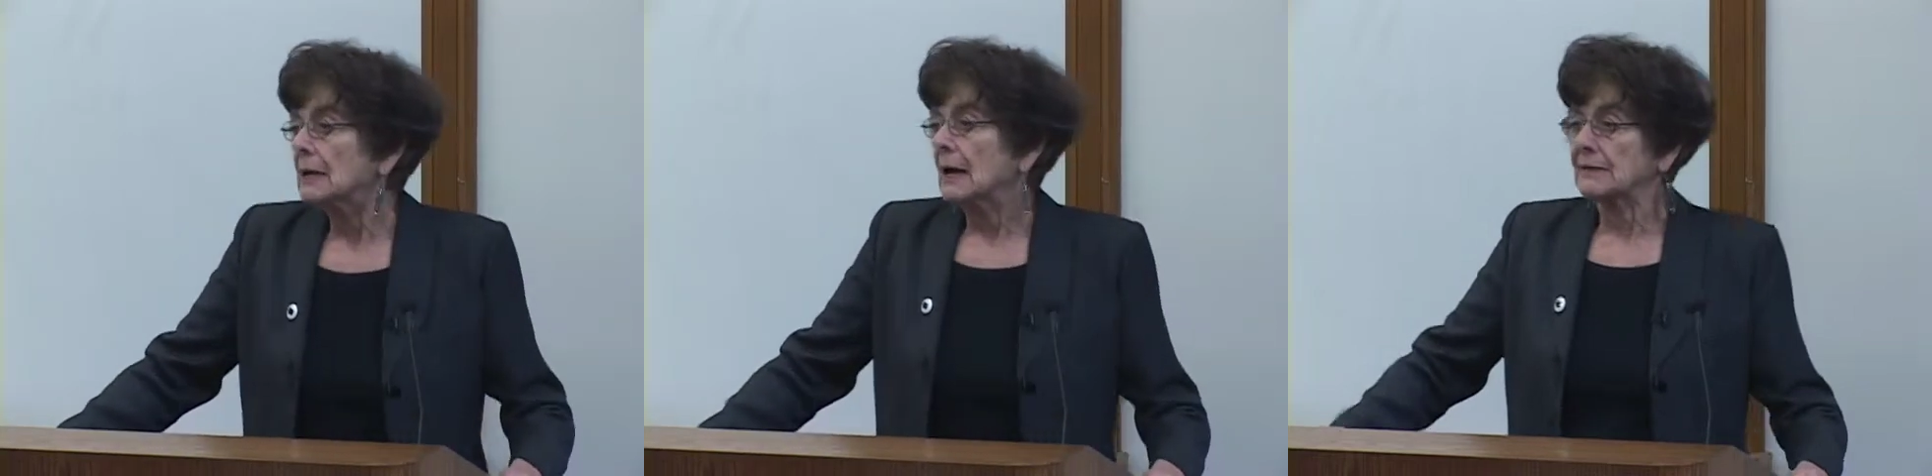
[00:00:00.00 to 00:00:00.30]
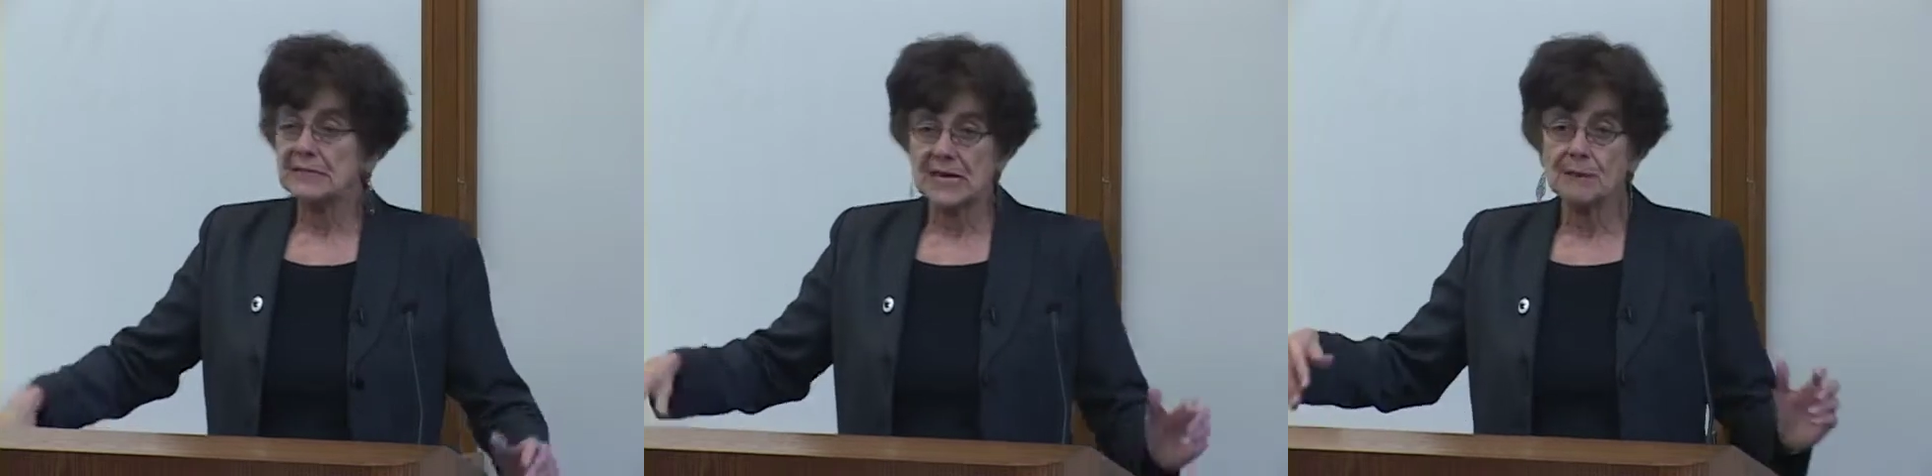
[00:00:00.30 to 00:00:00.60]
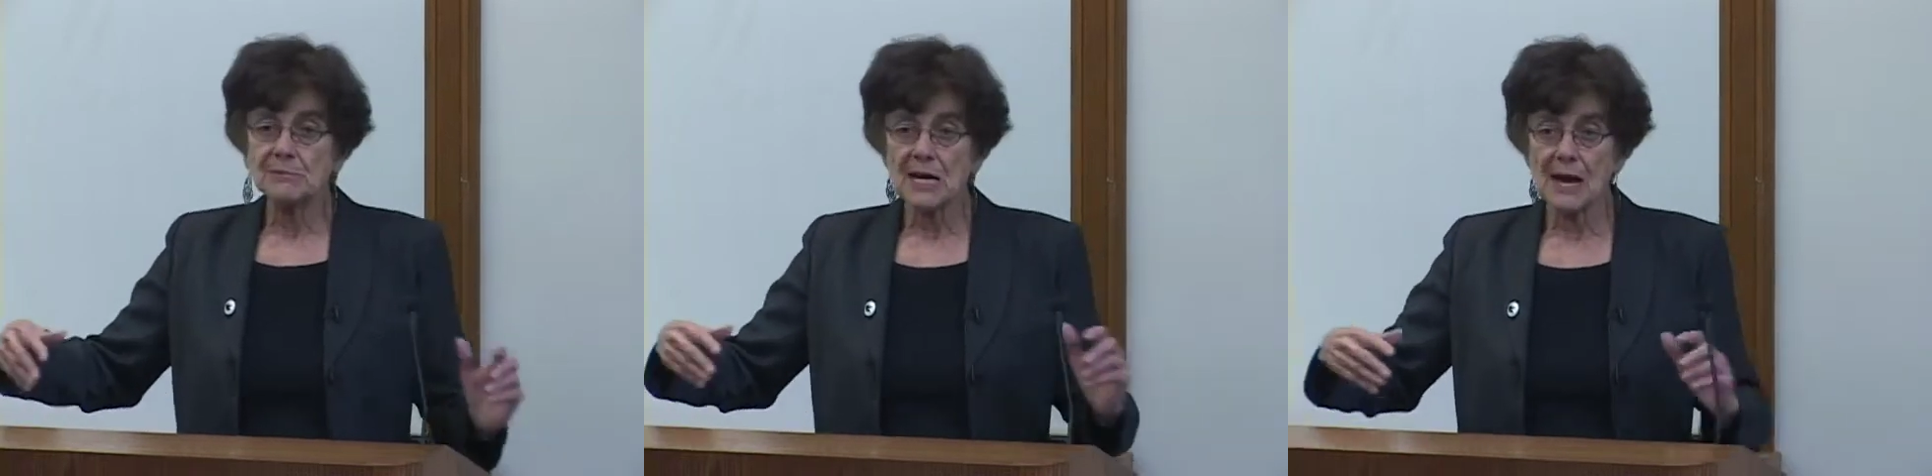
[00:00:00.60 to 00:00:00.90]
at the
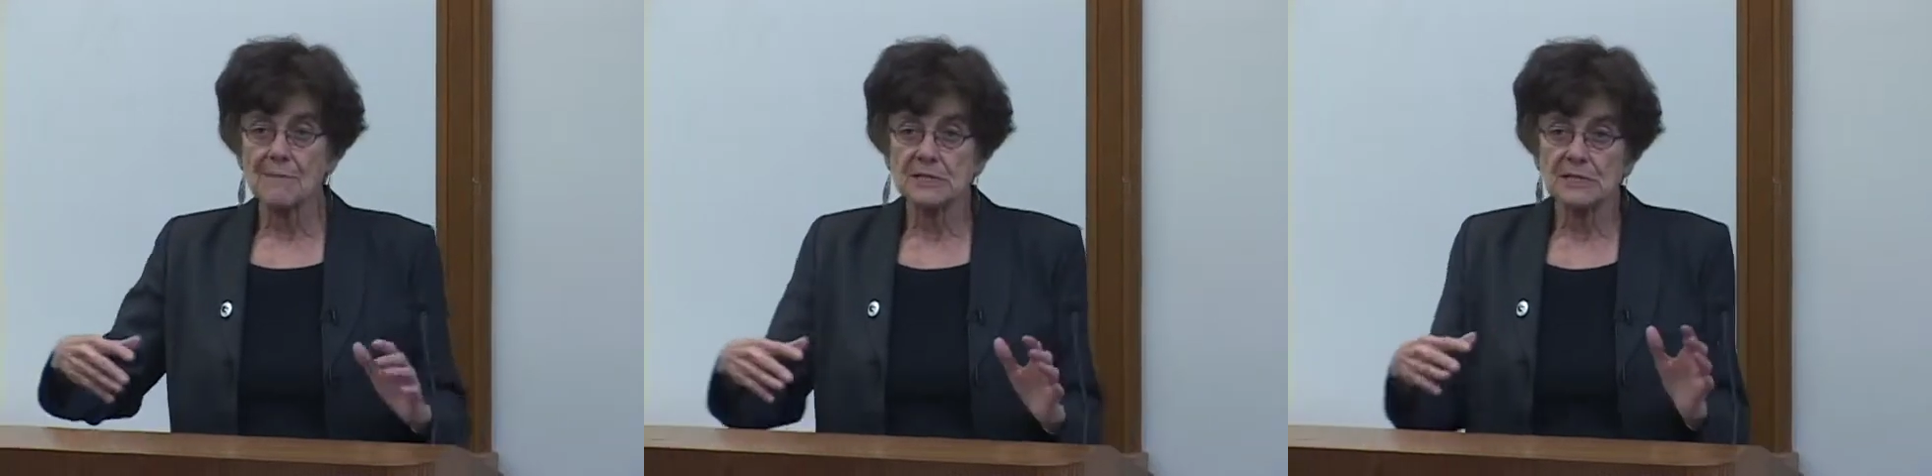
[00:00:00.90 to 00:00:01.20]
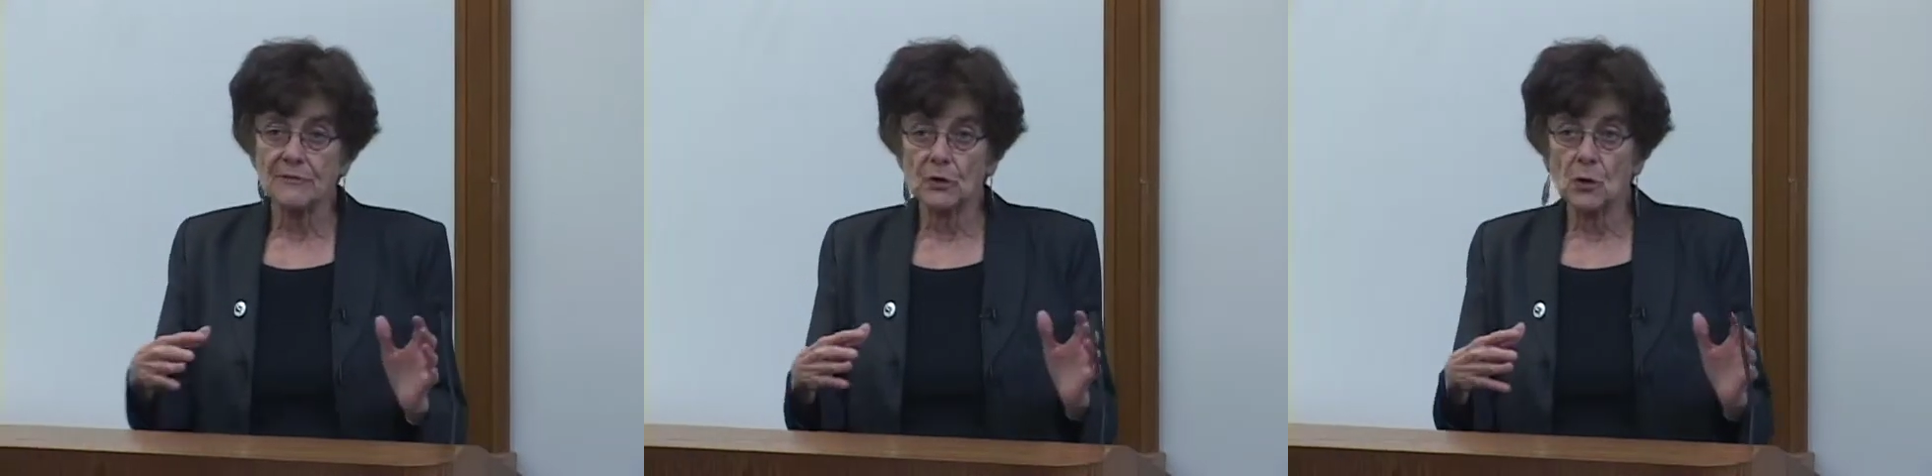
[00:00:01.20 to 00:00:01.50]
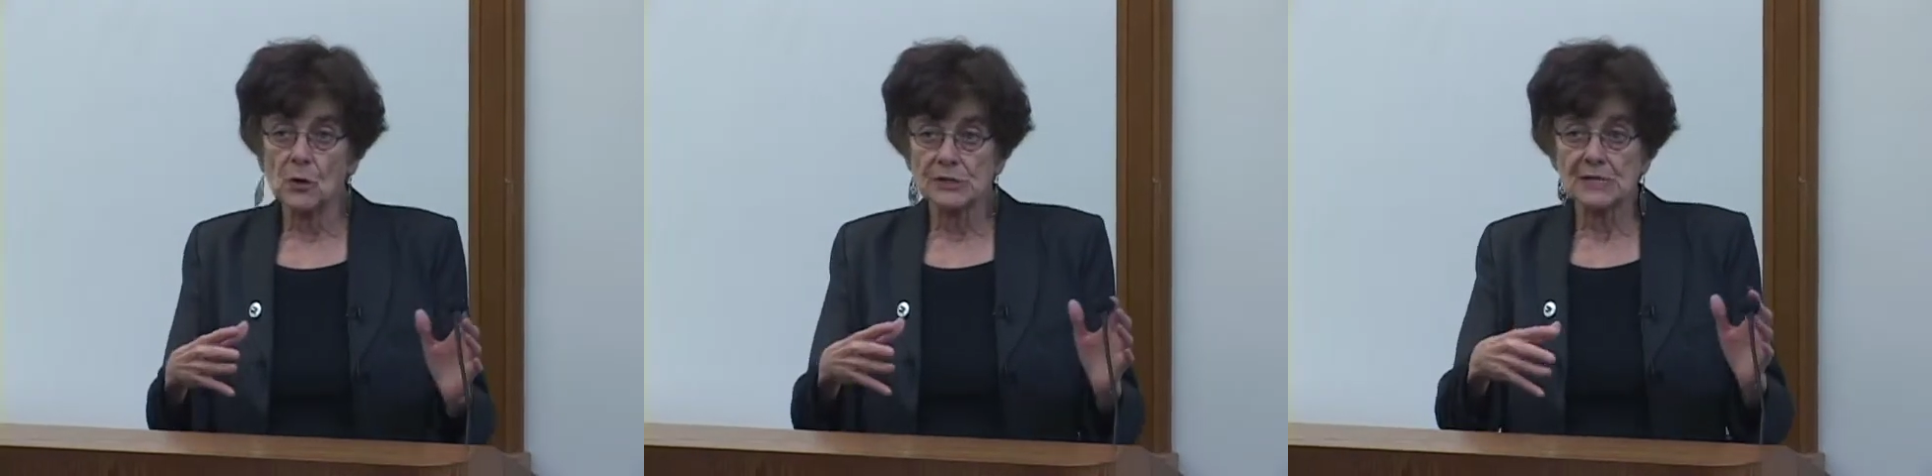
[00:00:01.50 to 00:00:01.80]
same time as, of
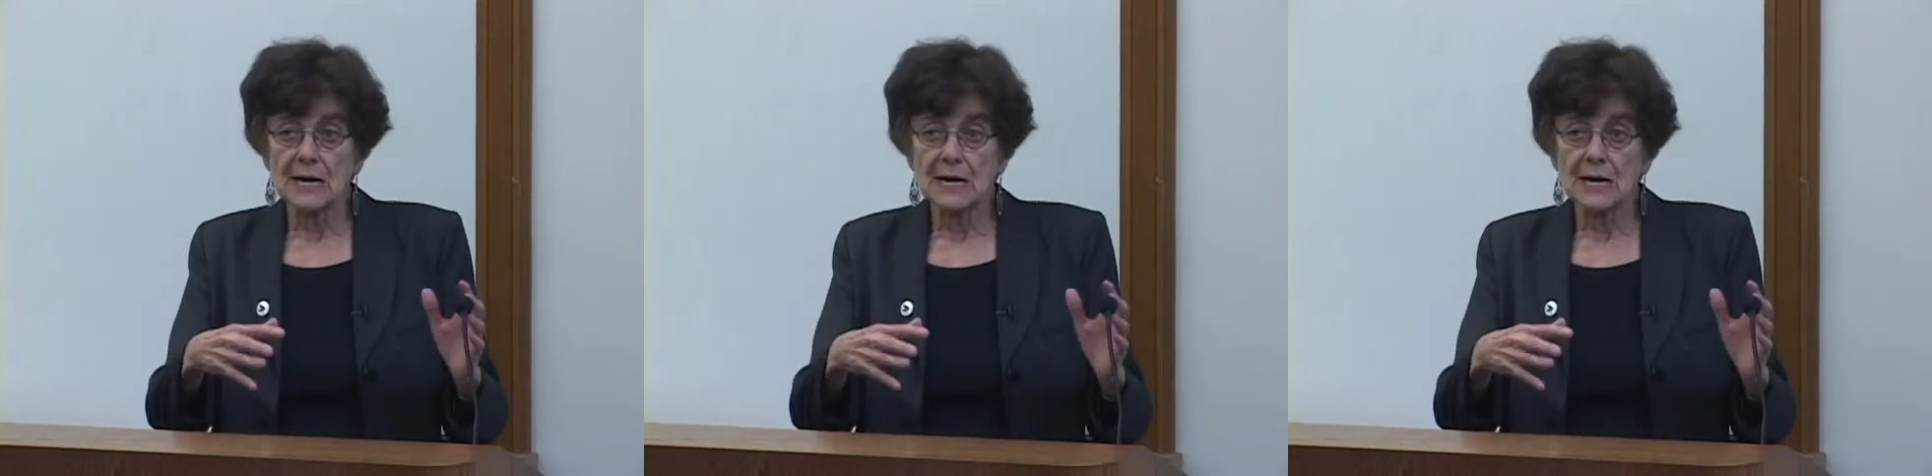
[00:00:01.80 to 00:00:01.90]
course,